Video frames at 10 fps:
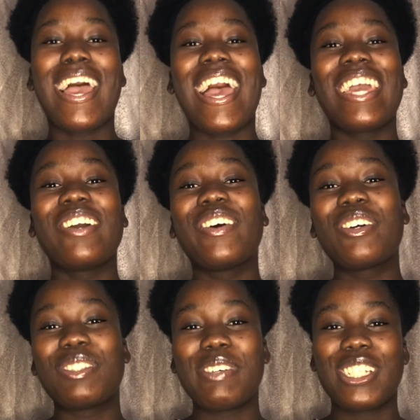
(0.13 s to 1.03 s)
Hi, welcome
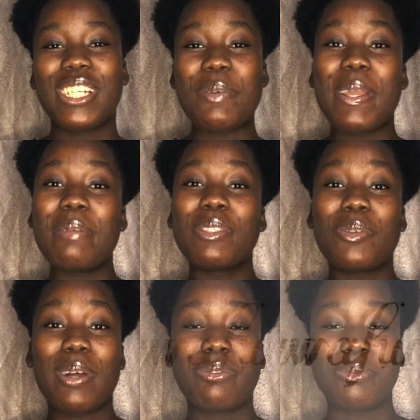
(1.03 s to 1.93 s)
to my channel. My name is
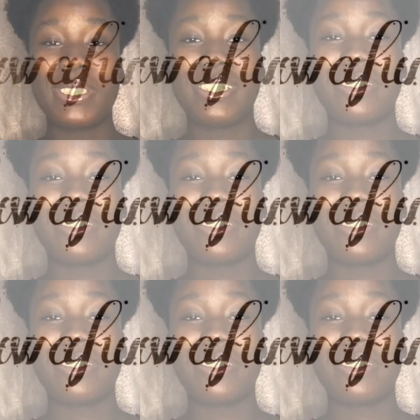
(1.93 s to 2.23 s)
Oluwafumi.